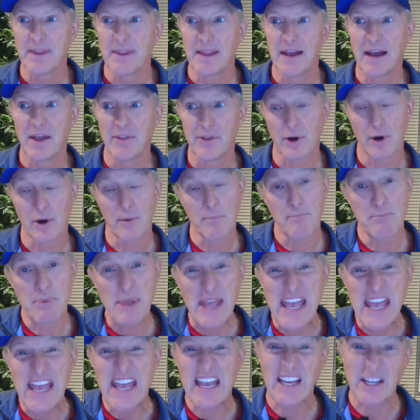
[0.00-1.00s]
Now they're
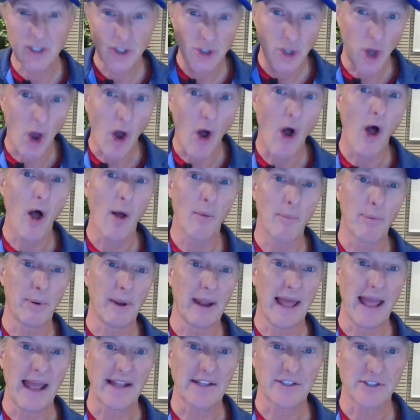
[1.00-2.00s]
big, tall
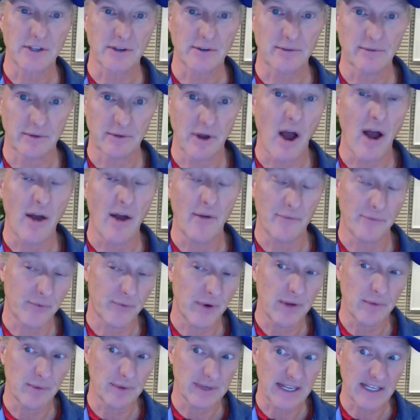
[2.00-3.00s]
plants, so
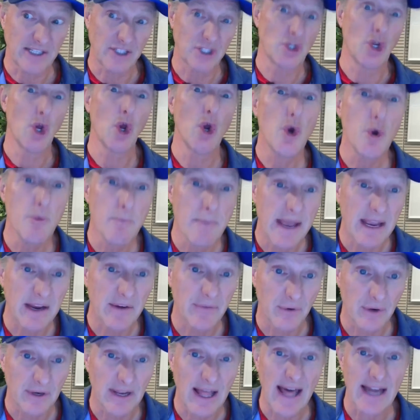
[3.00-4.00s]
frequently too big
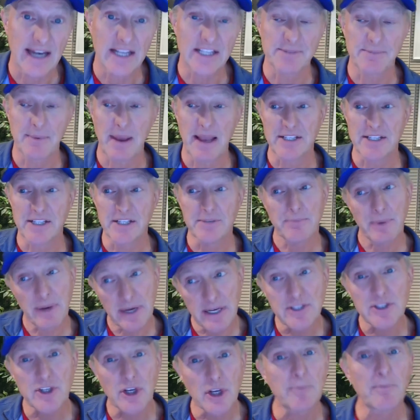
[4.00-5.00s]
for a lot of spaces, but
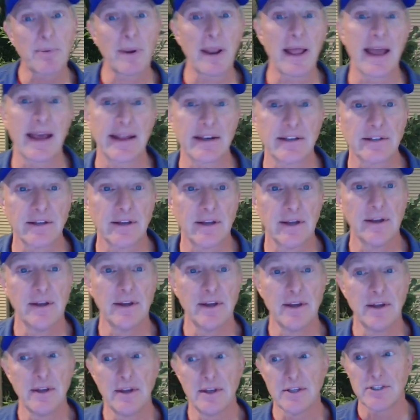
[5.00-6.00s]
it's a good plant.
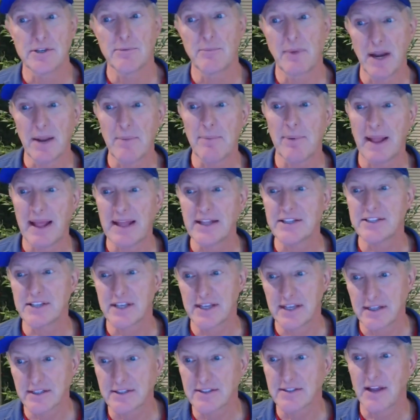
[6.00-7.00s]
So money plants
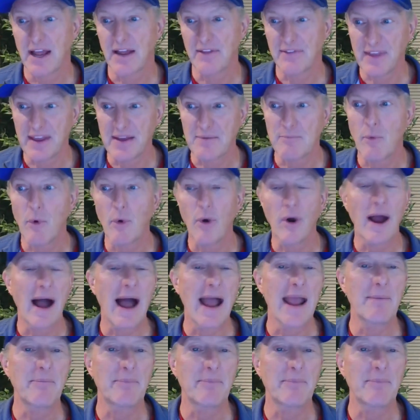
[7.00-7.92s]
get, I think, more hype.